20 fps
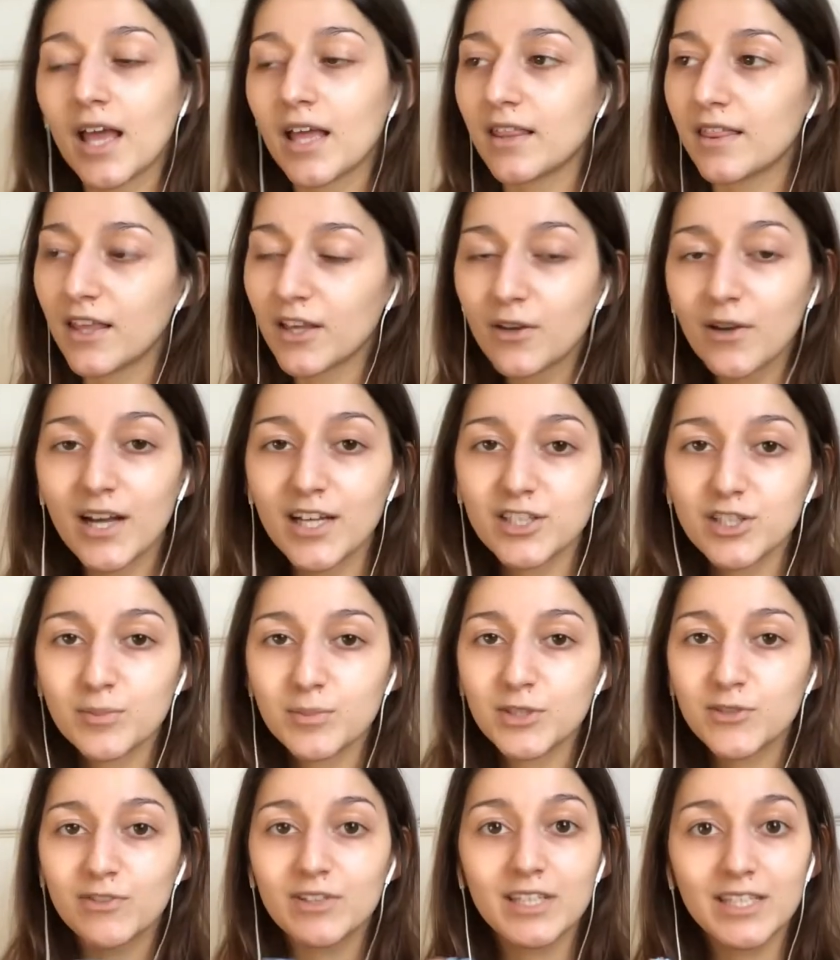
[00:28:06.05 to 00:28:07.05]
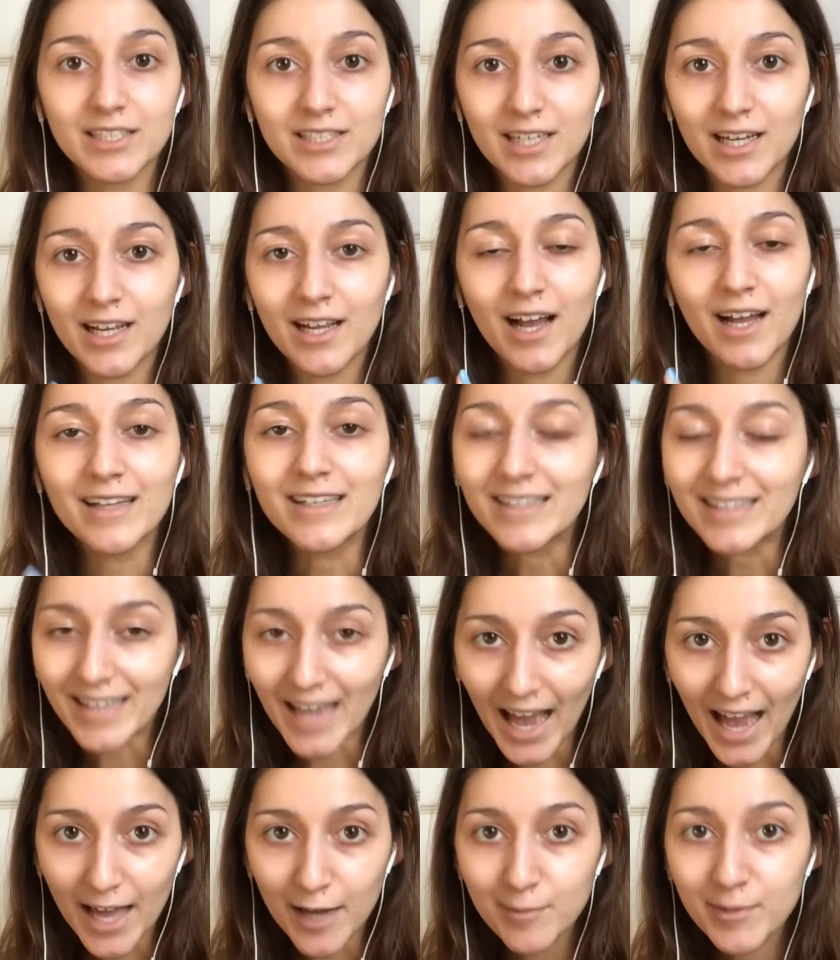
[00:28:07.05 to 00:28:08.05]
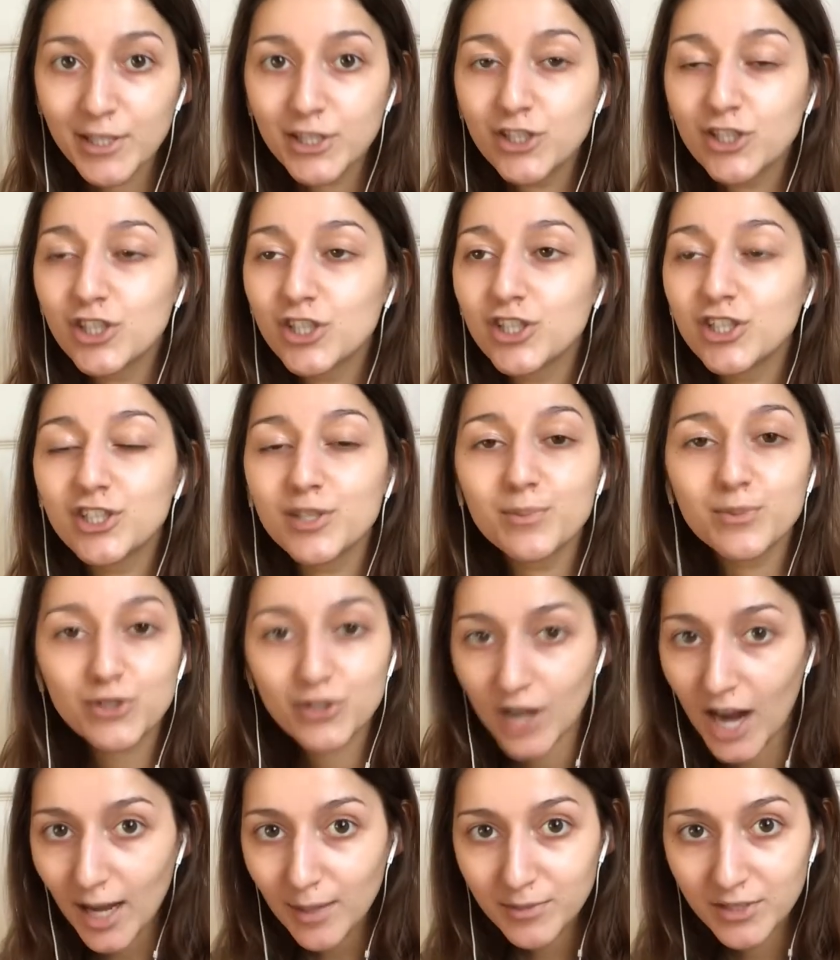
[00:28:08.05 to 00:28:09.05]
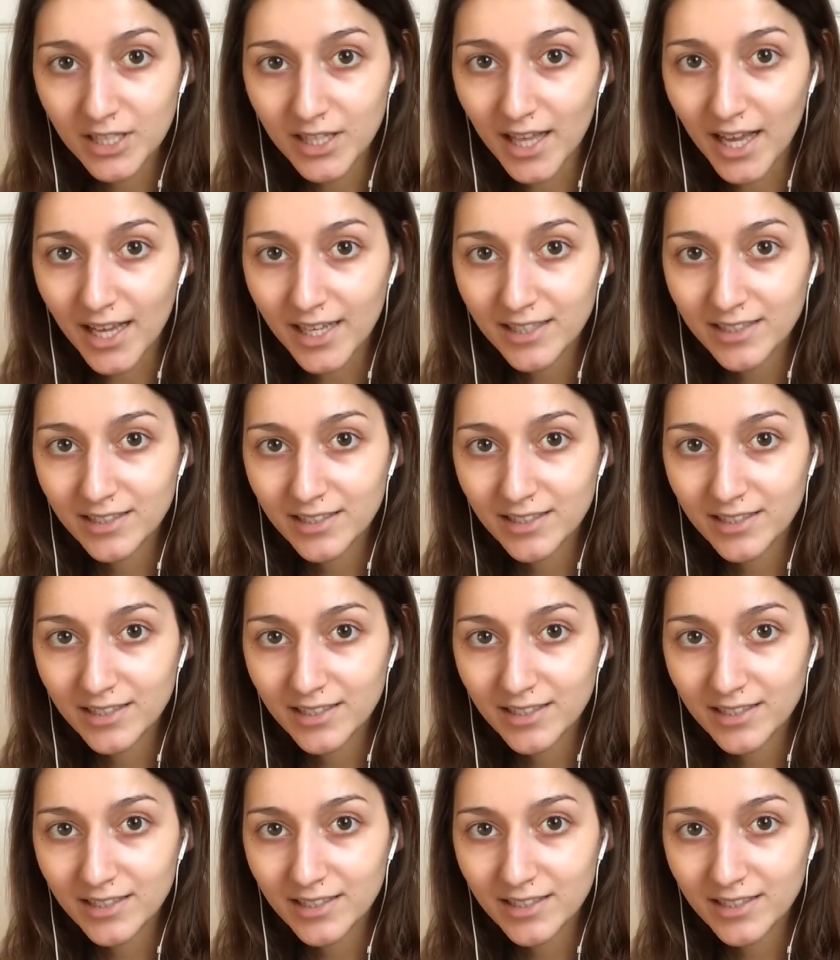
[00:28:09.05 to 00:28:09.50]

Thank you guys so much for listening. Again, make sure you're subscribed to my